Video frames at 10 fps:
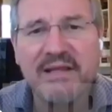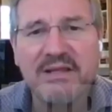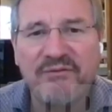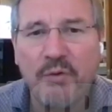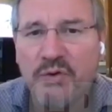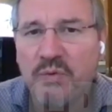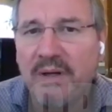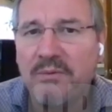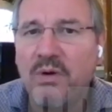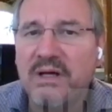then the fourth
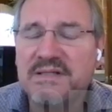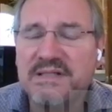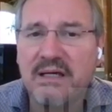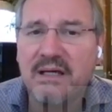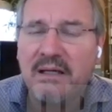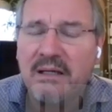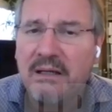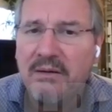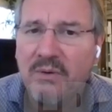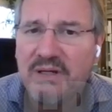one was uh
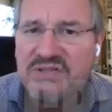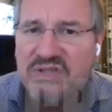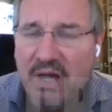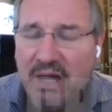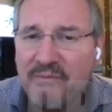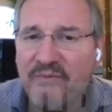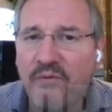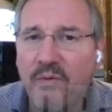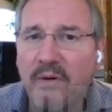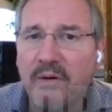was time
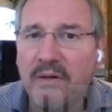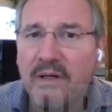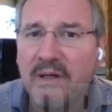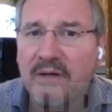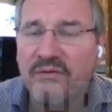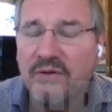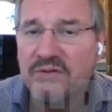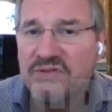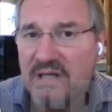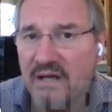for for
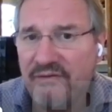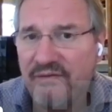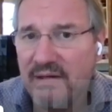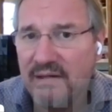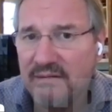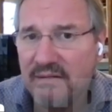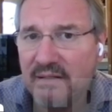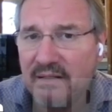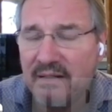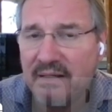yourself and
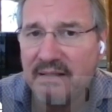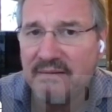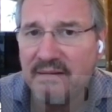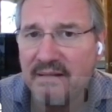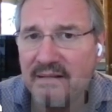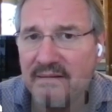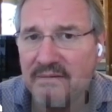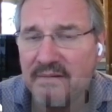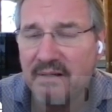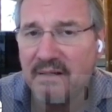uh and
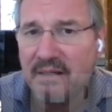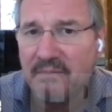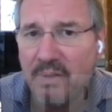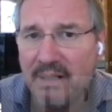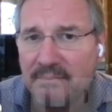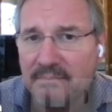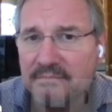and uh and what